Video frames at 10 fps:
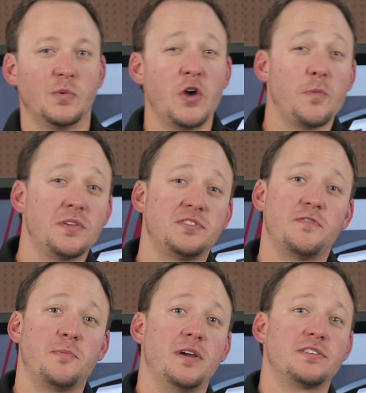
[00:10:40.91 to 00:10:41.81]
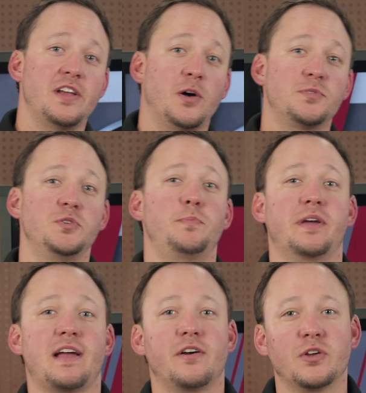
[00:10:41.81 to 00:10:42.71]
We hope this information helps you
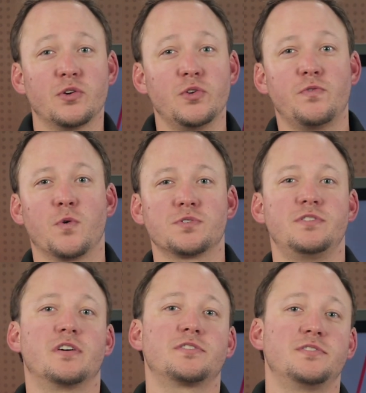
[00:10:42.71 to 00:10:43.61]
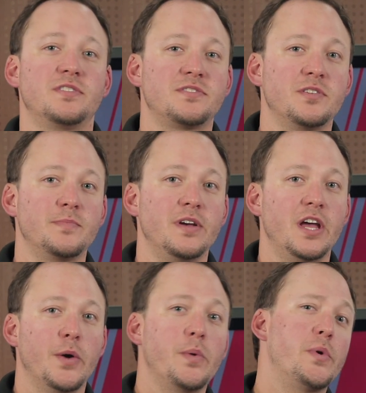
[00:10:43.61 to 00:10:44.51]
pick out your new force induction system.
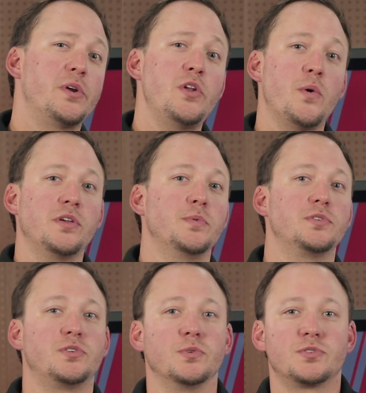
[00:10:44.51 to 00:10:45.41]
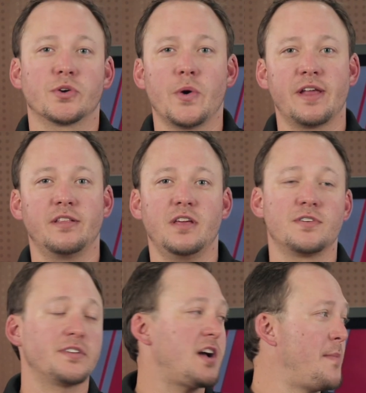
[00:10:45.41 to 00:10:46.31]
We want to know what you would choose, so go ahead and leave
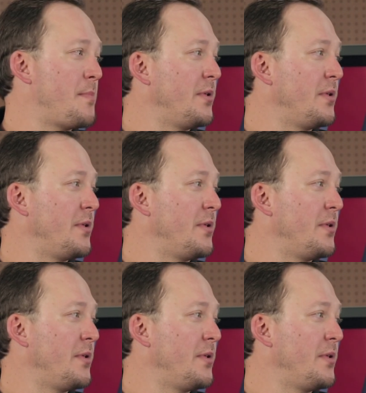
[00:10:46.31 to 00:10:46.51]
us a comment